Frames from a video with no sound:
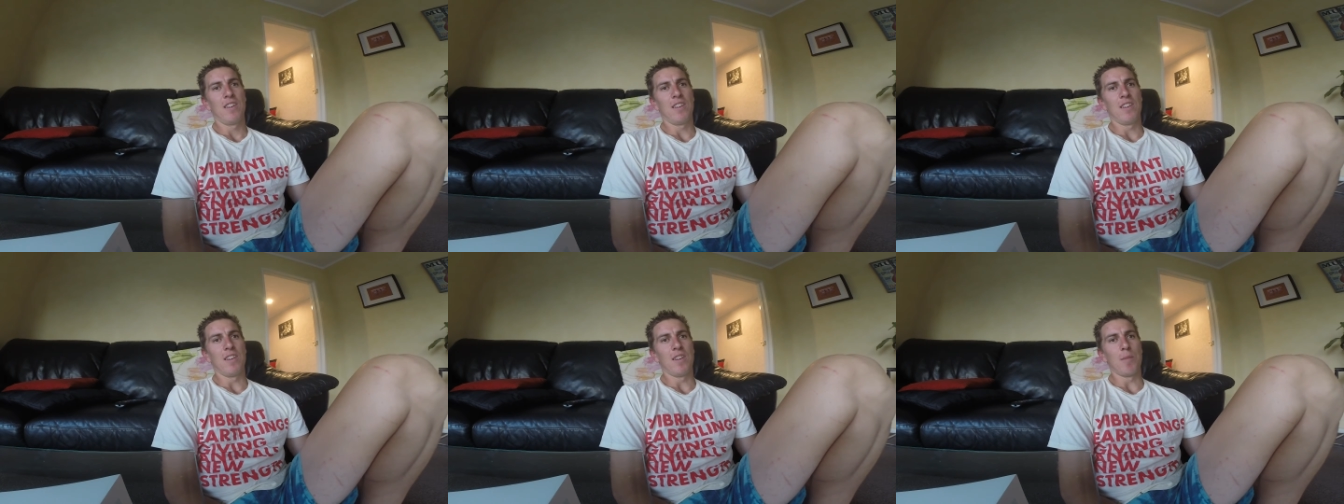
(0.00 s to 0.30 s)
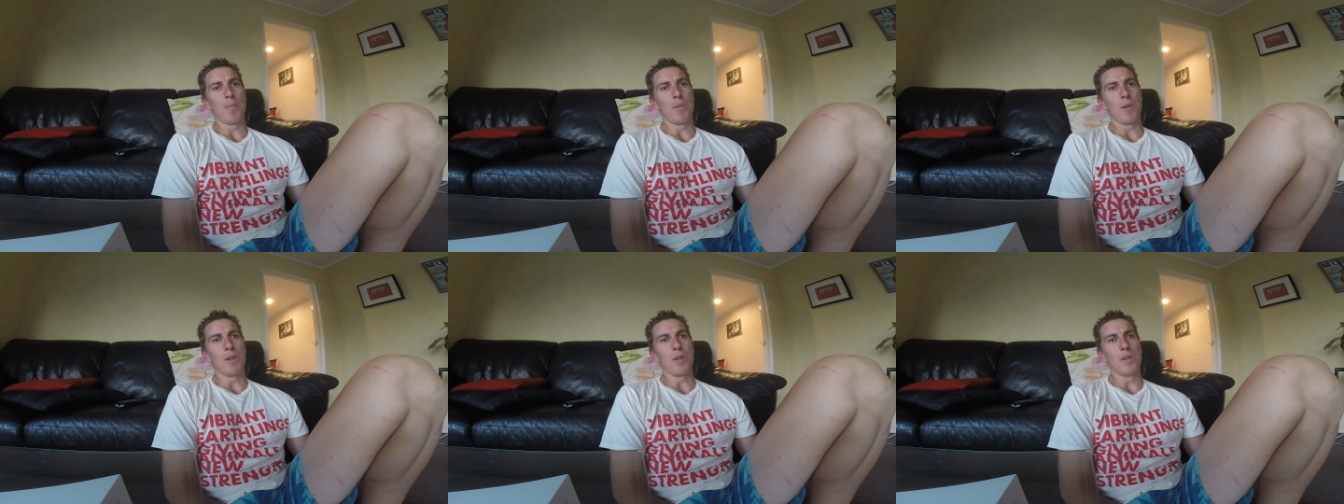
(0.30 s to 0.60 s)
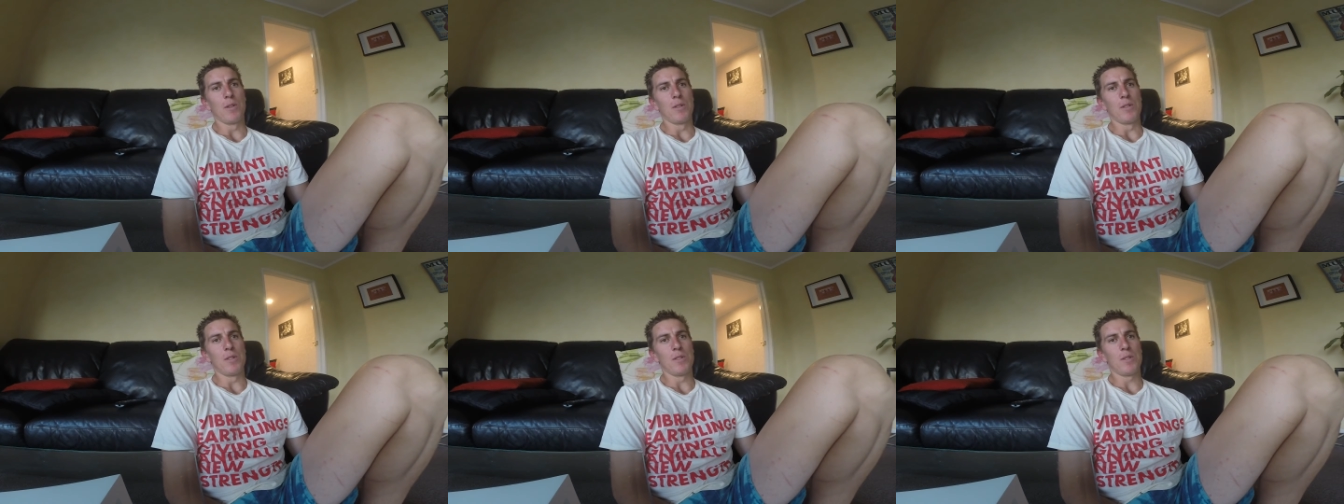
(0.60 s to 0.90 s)
um,
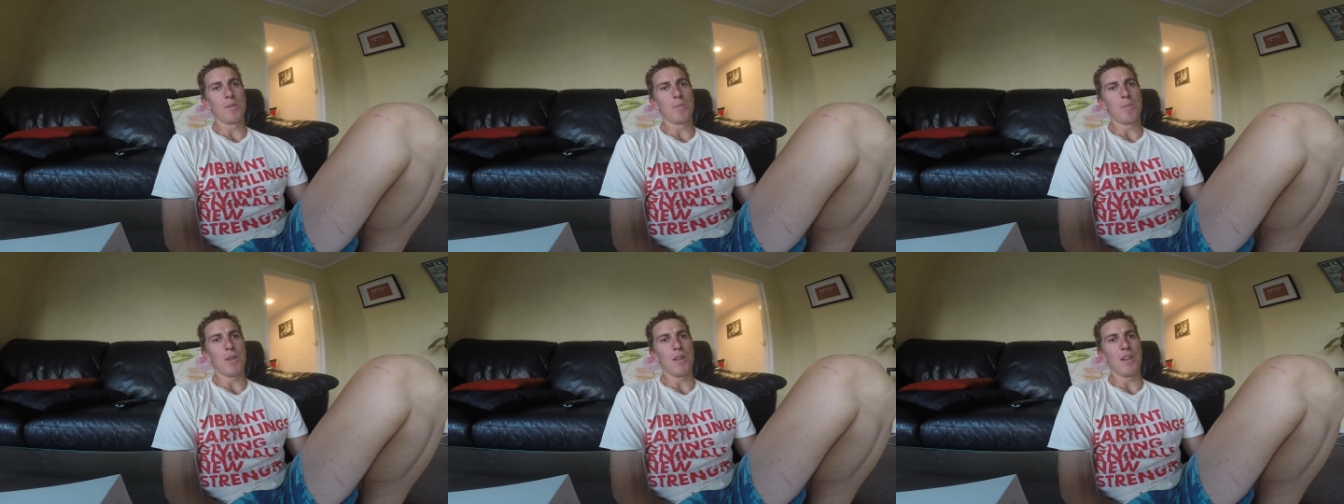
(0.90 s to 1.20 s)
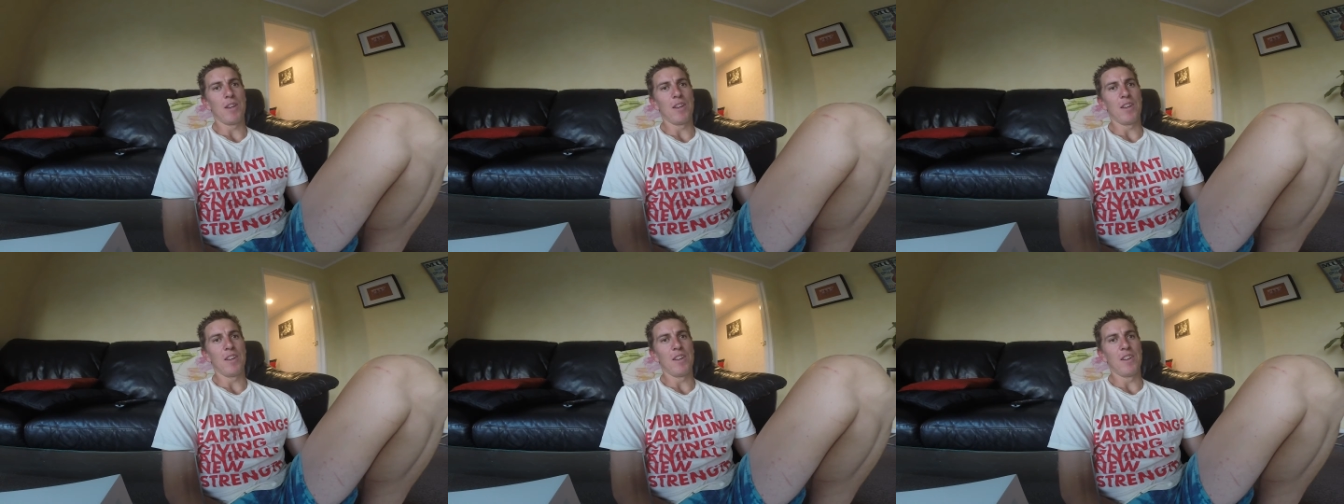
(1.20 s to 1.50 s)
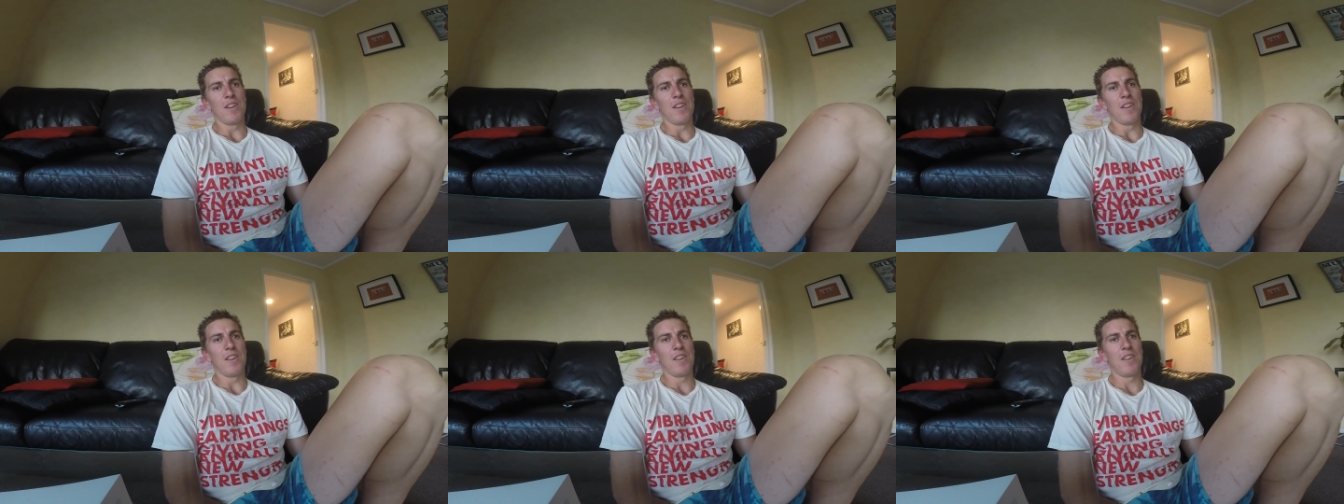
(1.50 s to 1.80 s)
because being
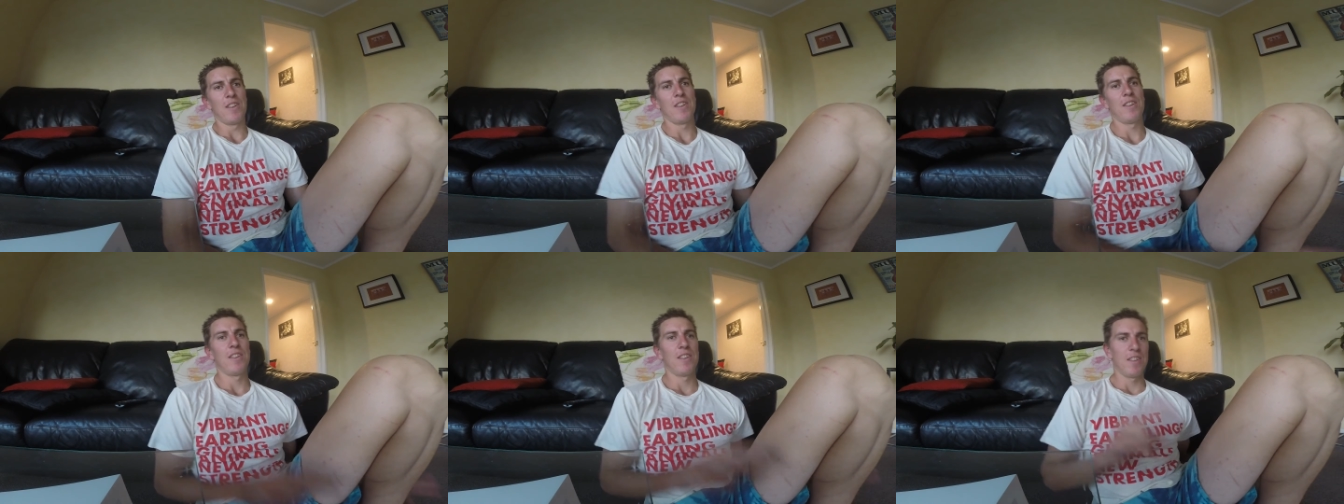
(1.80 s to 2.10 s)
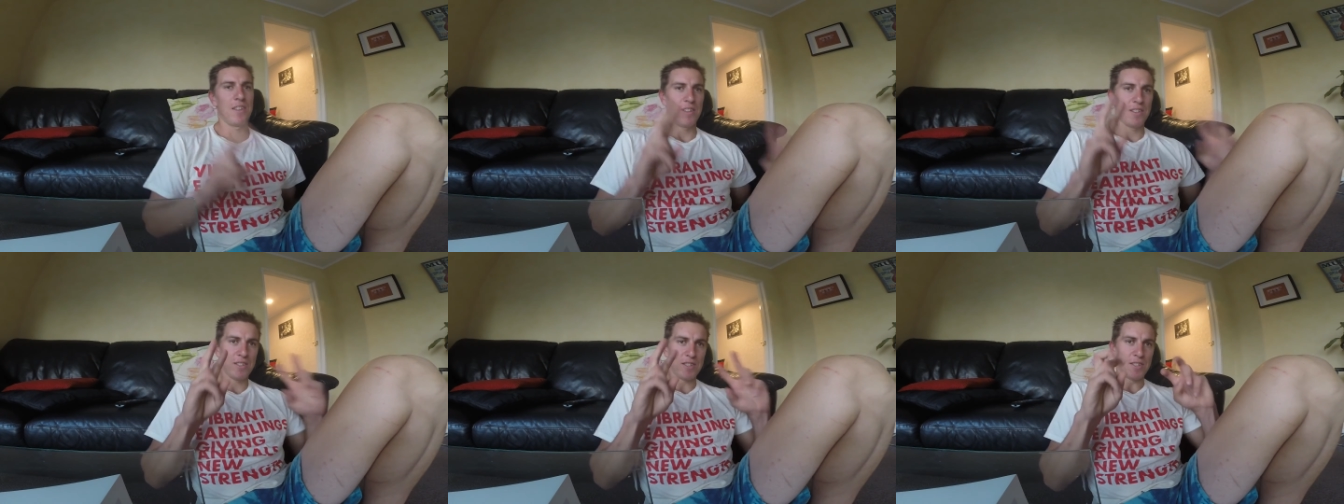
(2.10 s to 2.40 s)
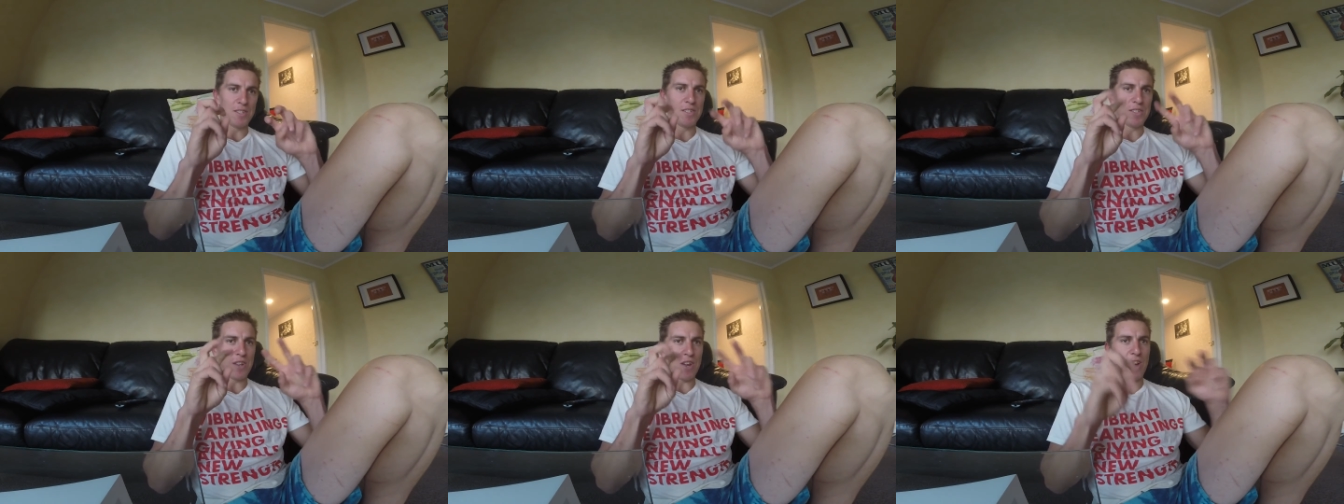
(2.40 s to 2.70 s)
in
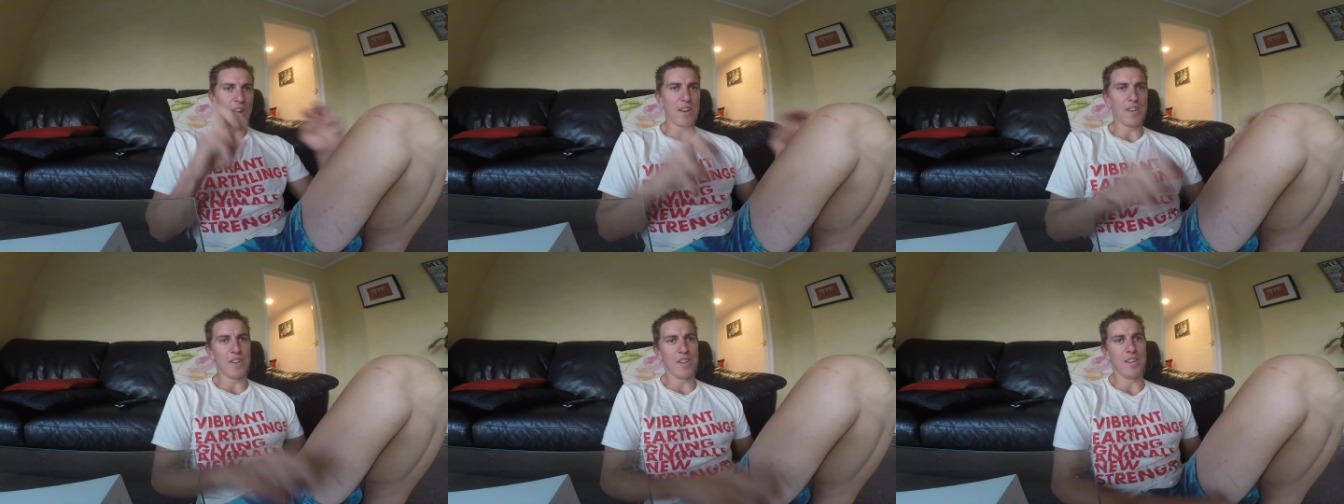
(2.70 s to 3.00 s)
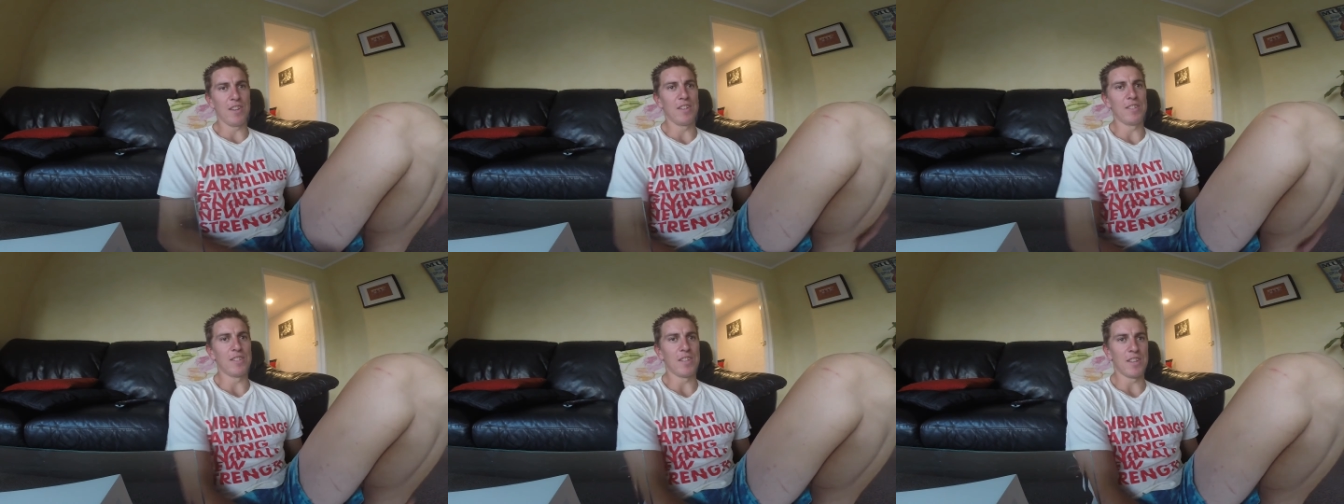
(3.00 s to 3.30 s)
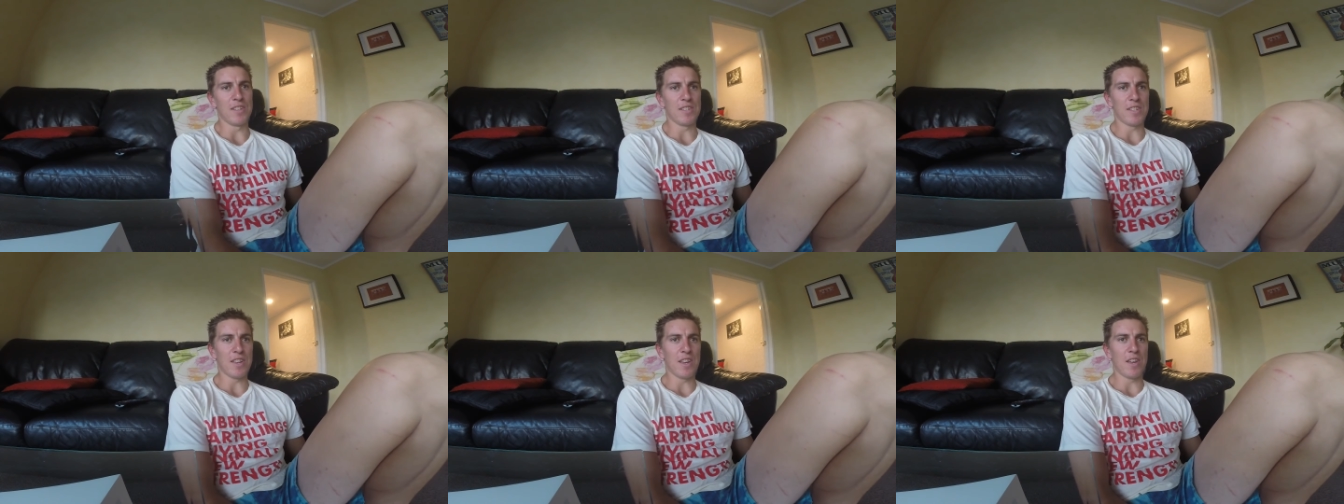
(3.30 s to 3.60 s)
society, as
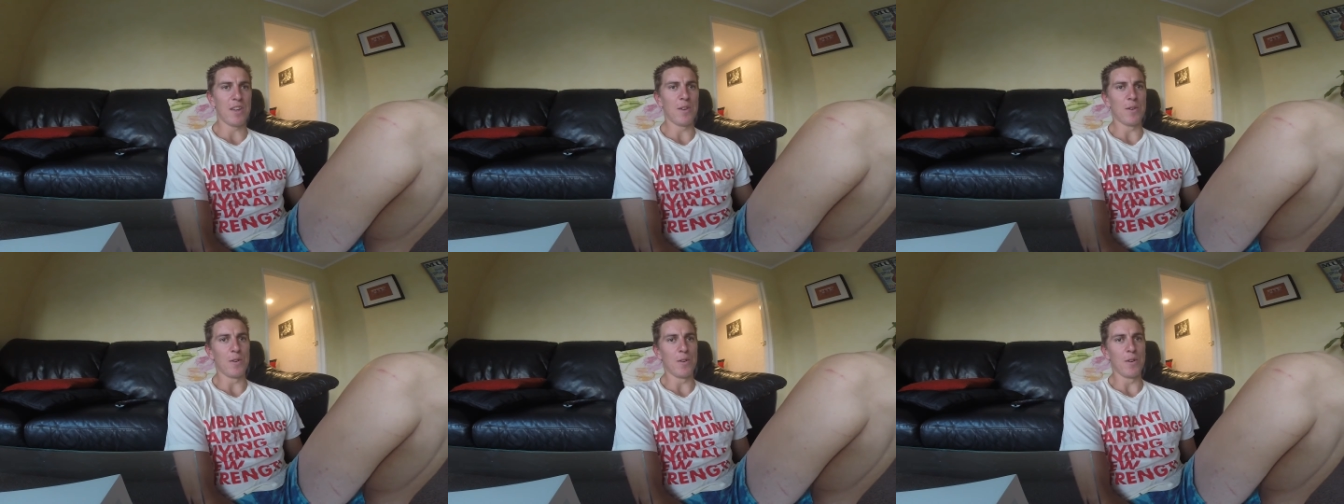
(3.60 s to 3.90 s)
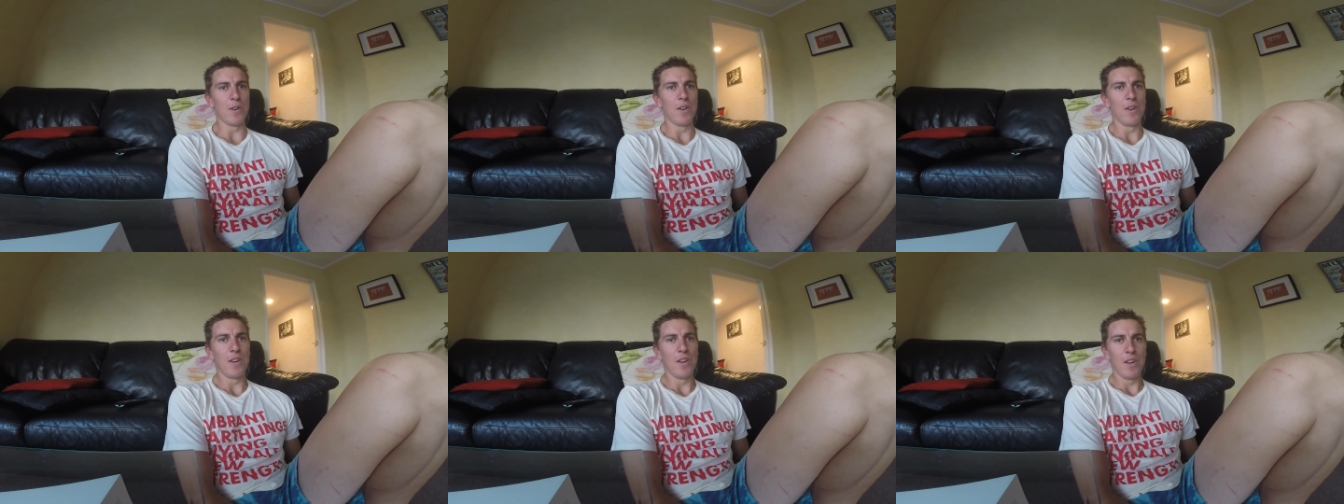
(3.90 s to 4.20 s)
they say, or